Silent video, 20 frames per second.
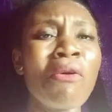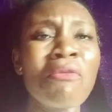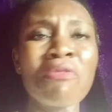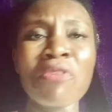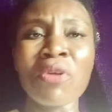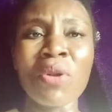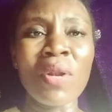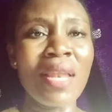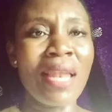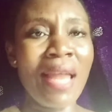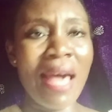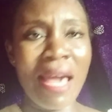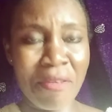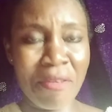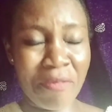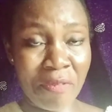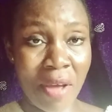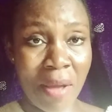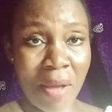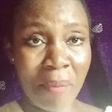of your
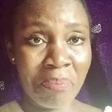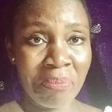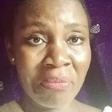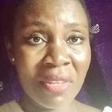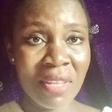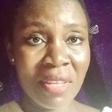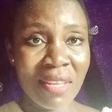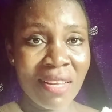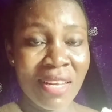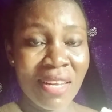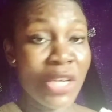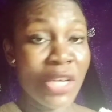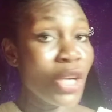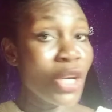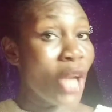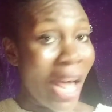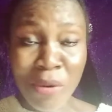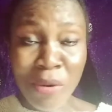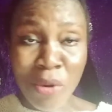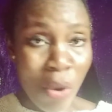life
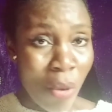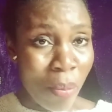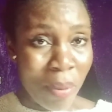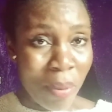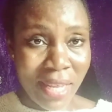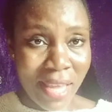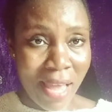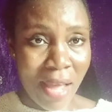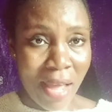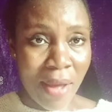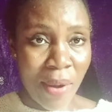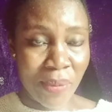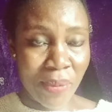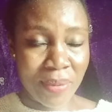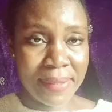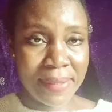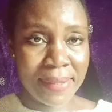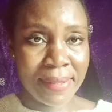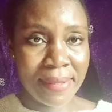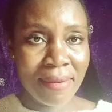and nobody
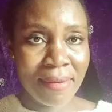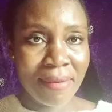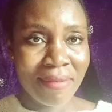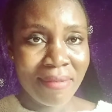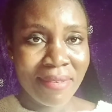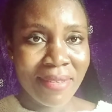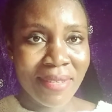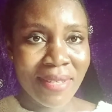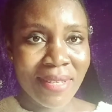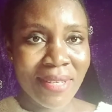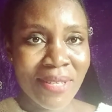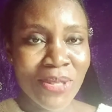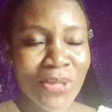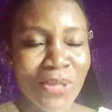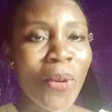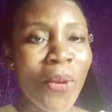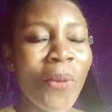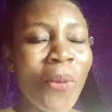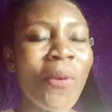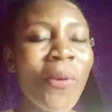else.
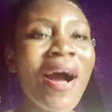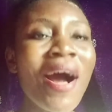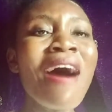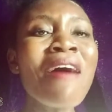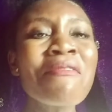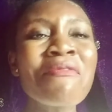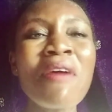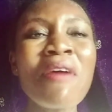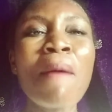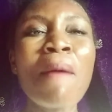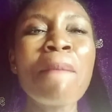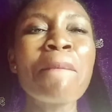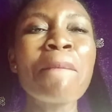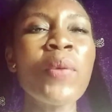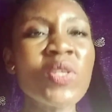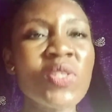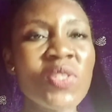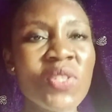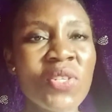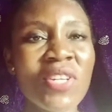So have a
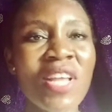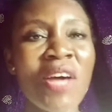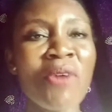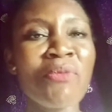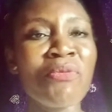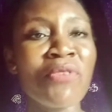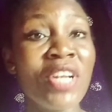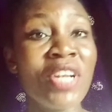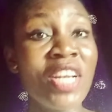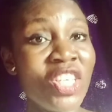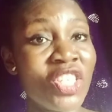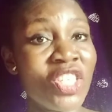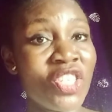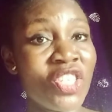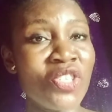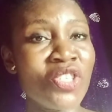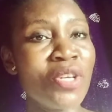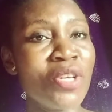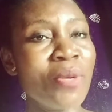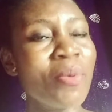personal
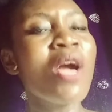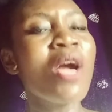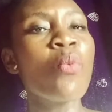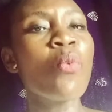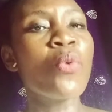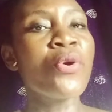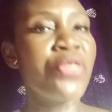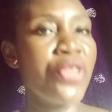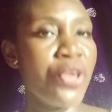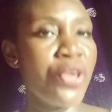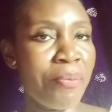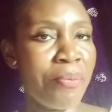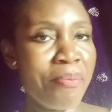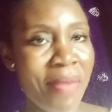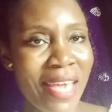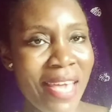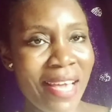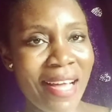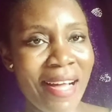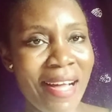relationship with your
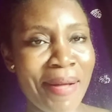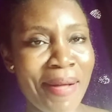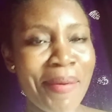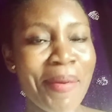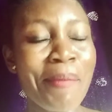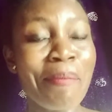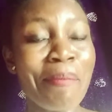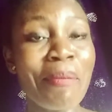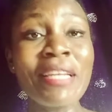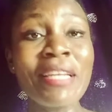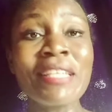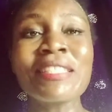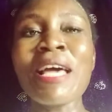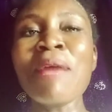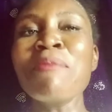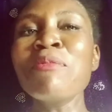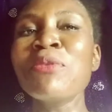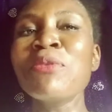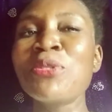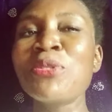Maker. By the
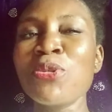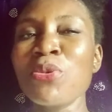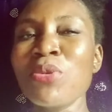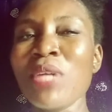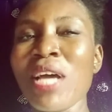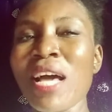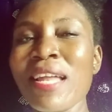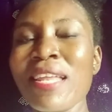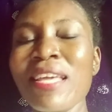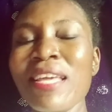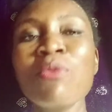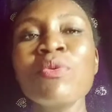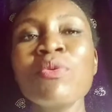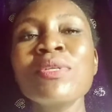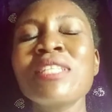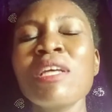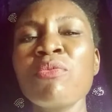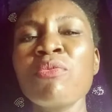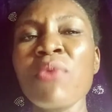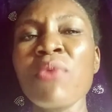time you do that, He will
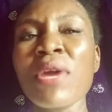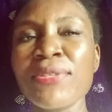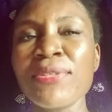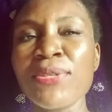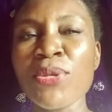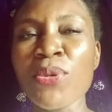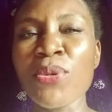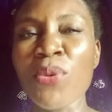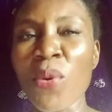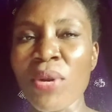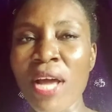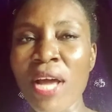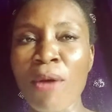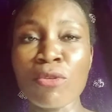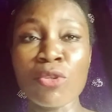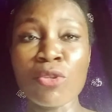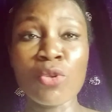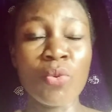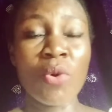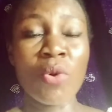direct you on how
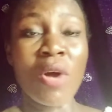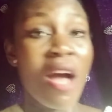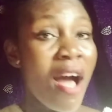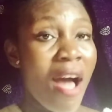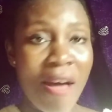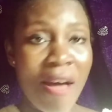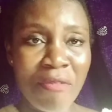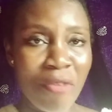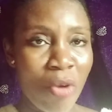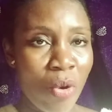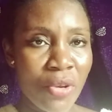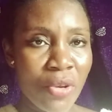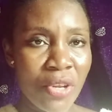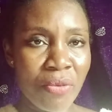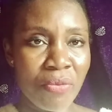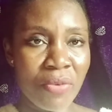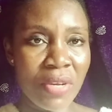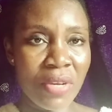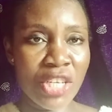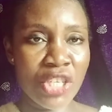to have other
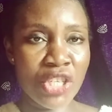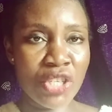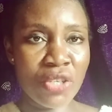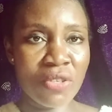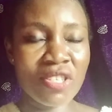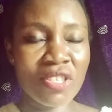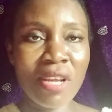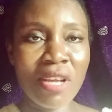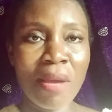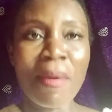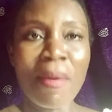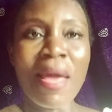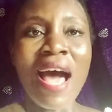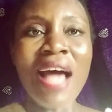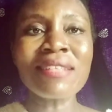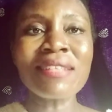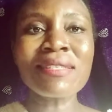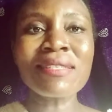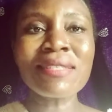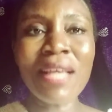relationships.
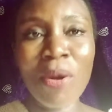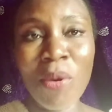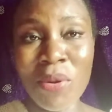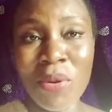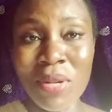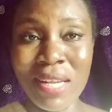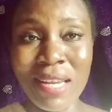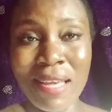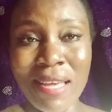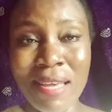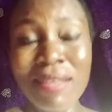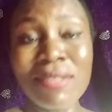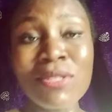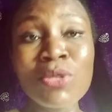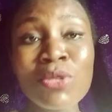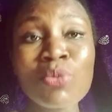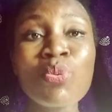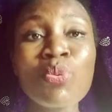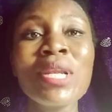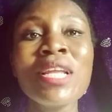And secondly
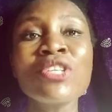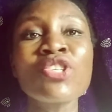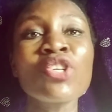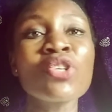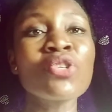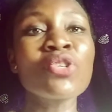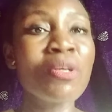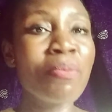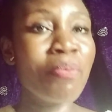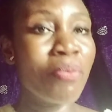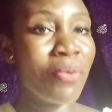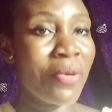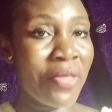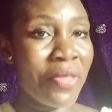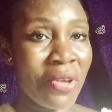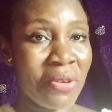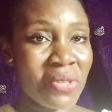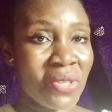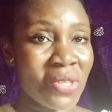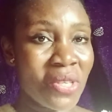is relationship with
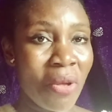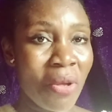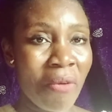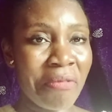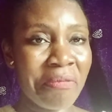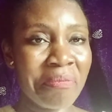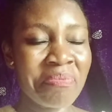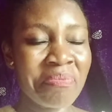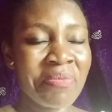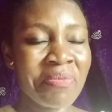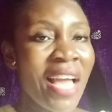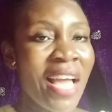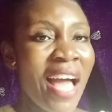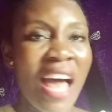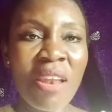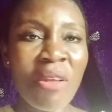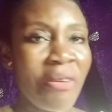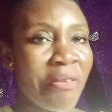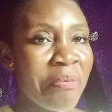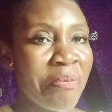yourself. A
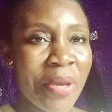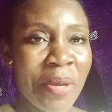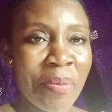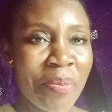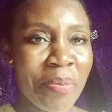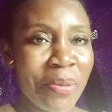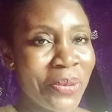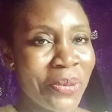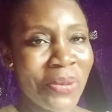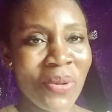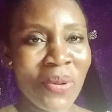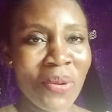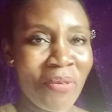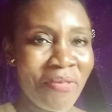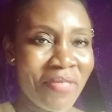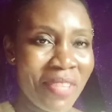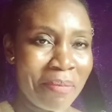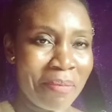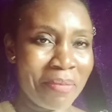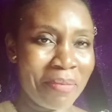lot of people don't
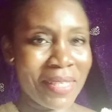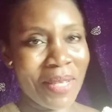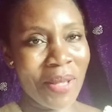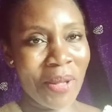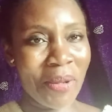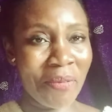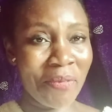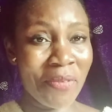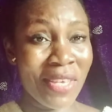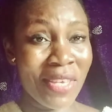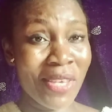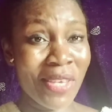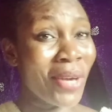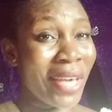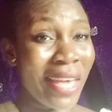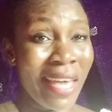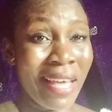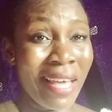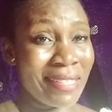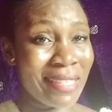love themselves. You
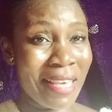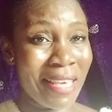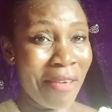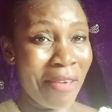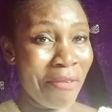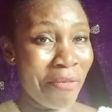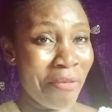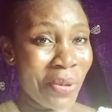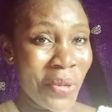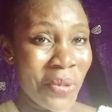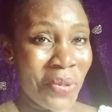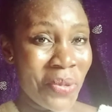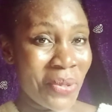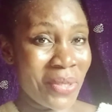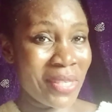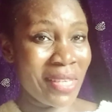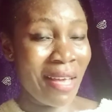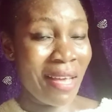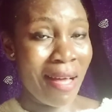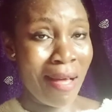can't give what you
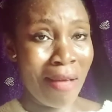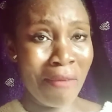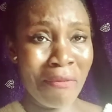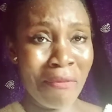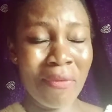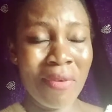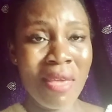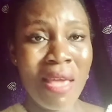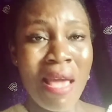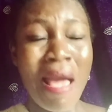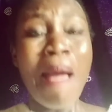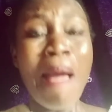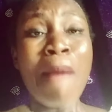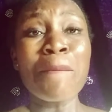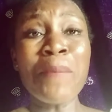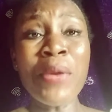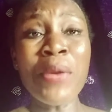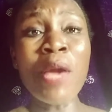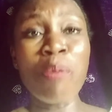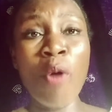don't have.
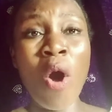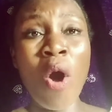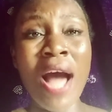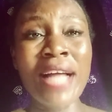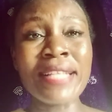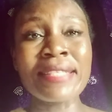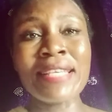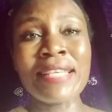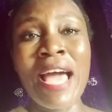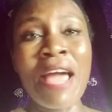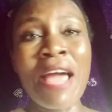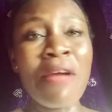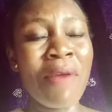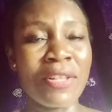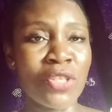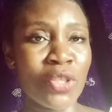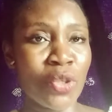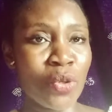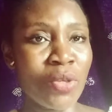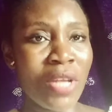People are
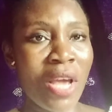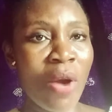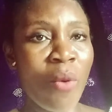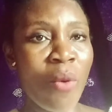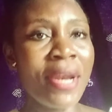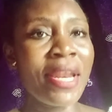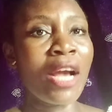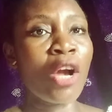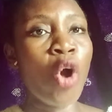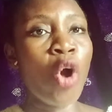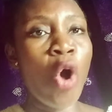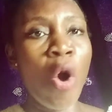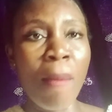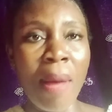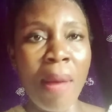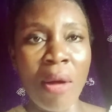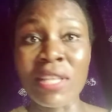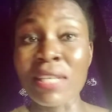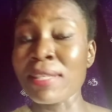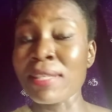tyrants today. When they come
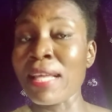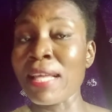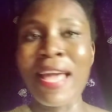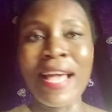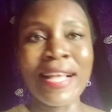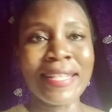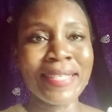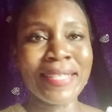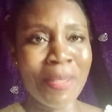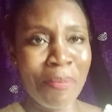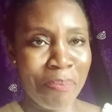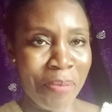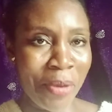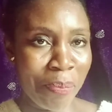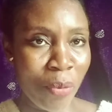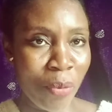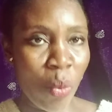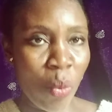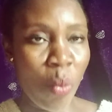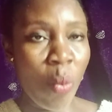out, they start hating
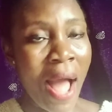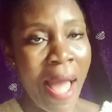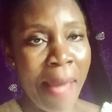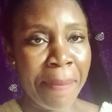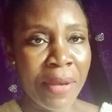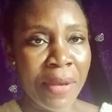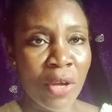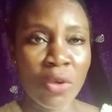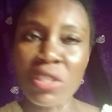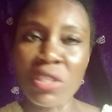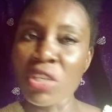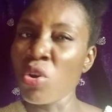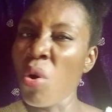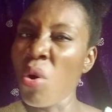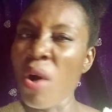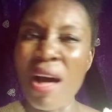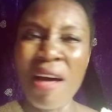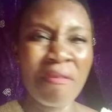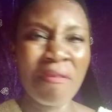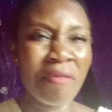people. Why? Because they
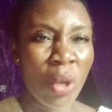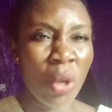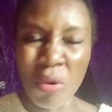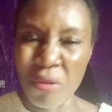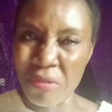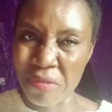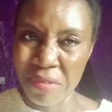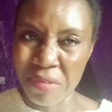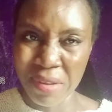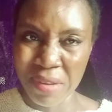don't have love